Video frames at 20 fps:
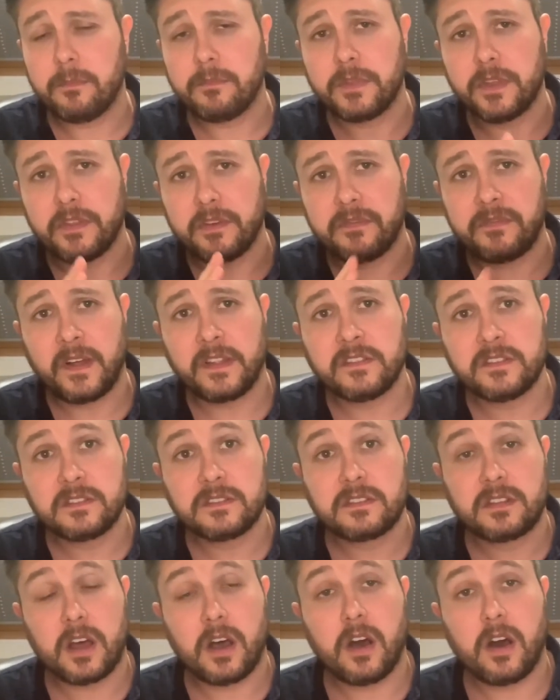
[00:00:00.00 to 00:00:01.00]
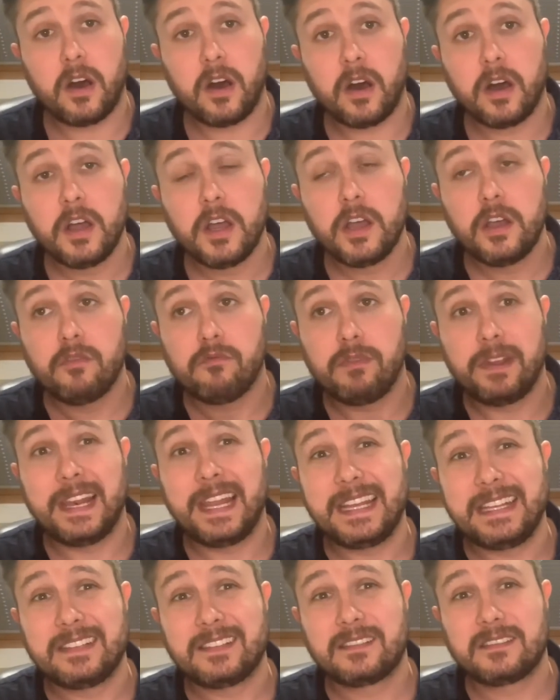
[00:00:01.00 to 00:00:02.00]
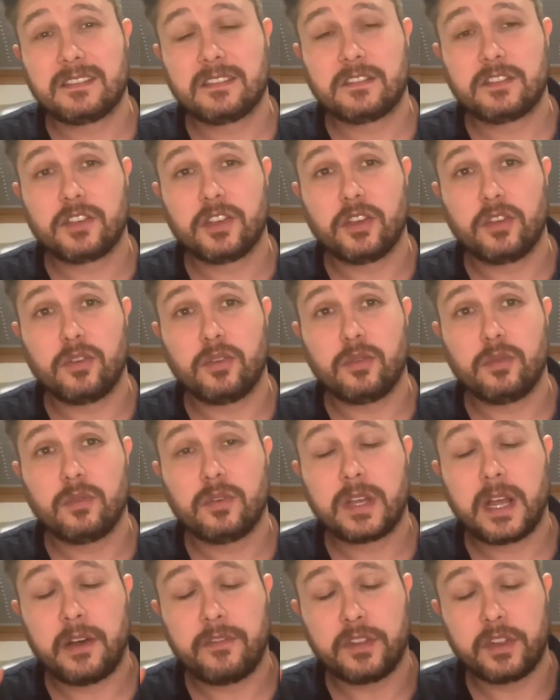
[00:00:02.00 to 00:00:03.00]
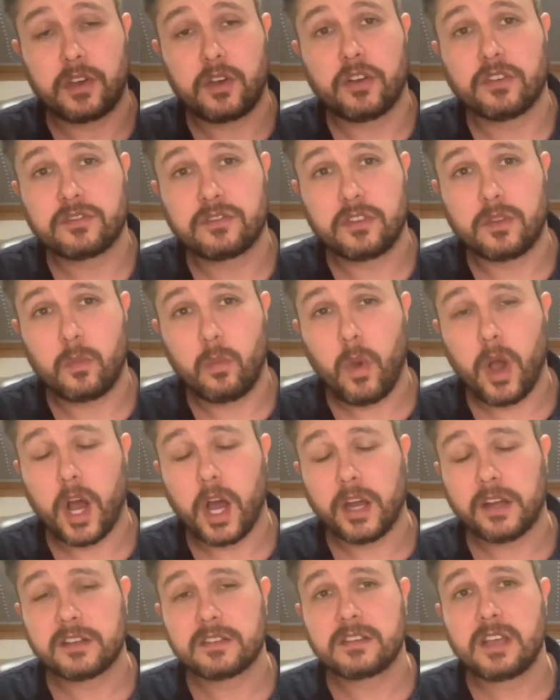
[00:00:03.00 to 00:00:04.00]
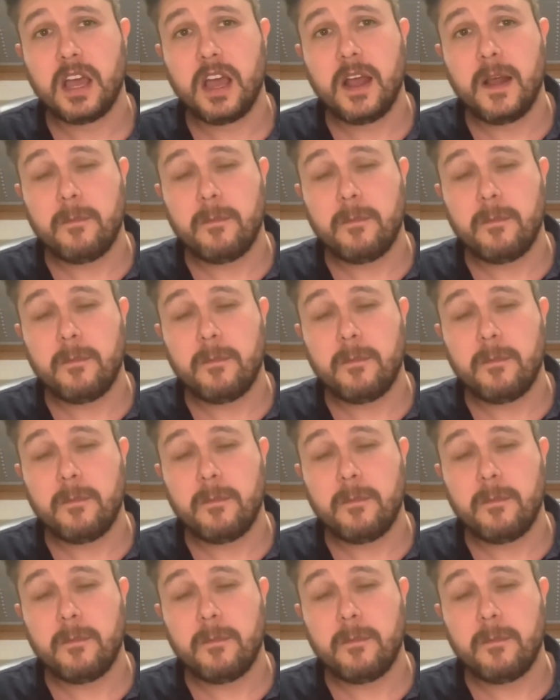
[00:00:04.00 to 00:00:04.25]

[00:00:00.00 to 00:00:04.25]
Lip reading: funds that are released to cover the cost of the works,